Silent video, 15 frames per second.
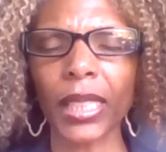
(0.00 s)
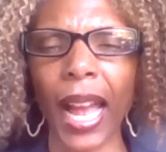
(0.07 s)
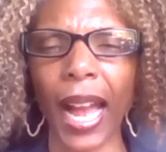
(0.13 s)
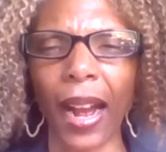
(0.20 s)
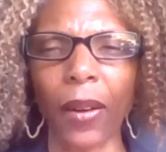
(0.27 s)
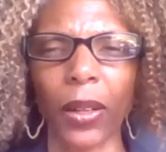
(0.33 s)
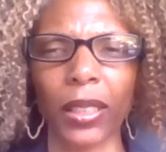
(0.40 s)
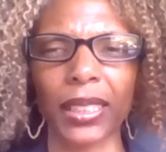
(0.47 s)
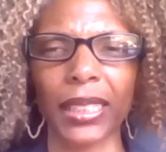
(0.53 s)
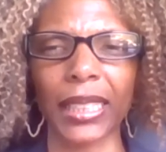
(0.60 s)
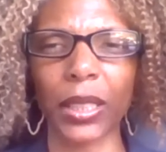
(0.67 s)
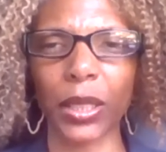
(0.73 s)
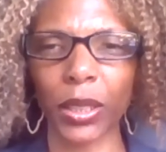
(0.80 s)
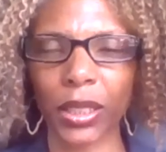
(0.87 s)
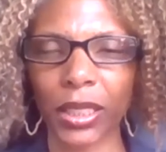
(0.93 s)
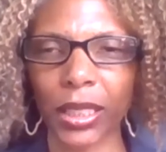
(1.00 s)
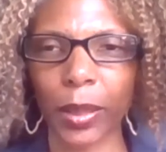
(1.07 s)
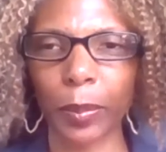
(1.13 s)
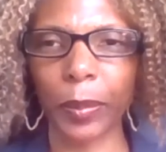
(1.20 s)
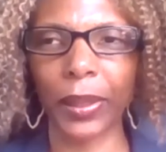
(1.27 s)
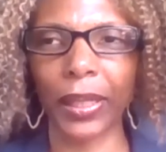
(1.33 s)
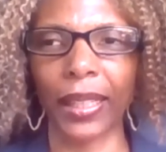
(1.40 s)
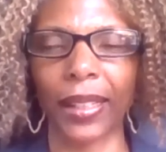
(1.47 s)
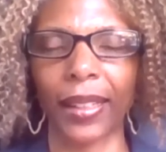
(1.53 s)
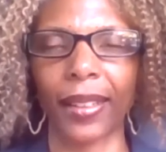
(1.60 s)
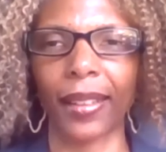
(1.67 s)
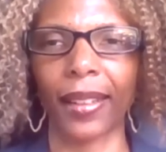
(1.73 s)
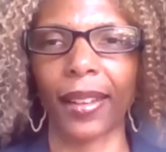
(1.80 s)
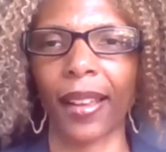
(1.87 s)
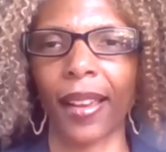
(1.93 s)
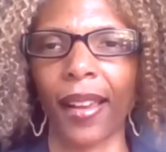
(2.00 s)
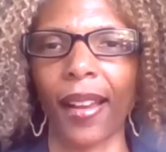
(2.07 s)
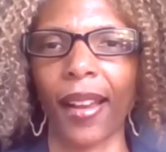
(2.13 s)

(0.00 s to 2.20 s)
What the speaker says: our leadership in